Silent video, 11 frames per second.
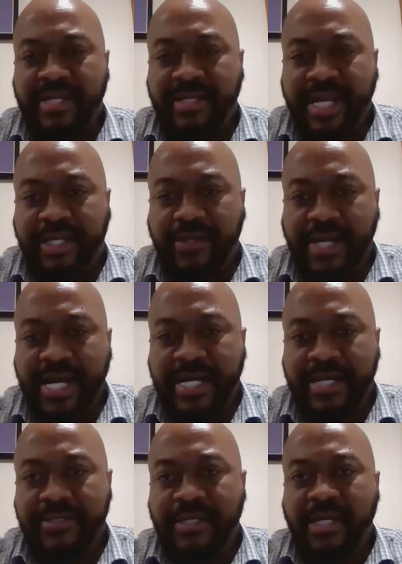Thank you
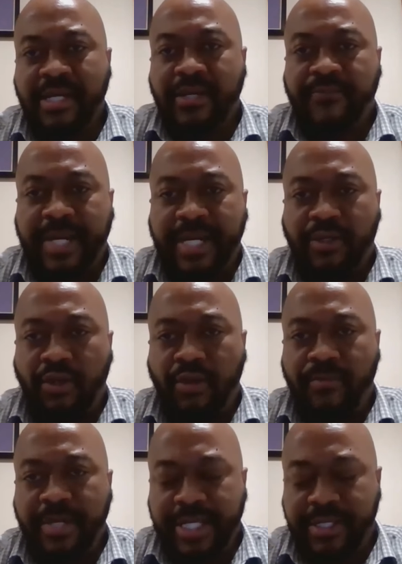guys. May the
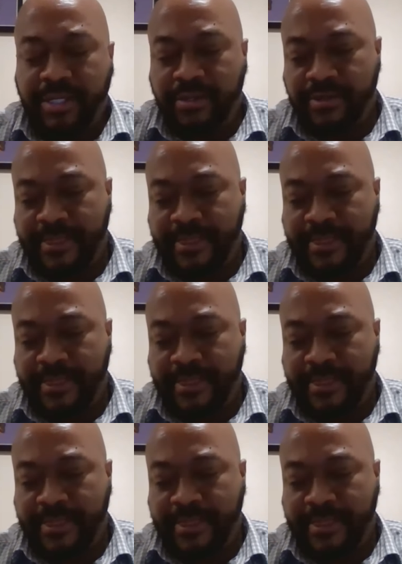Lord bless you.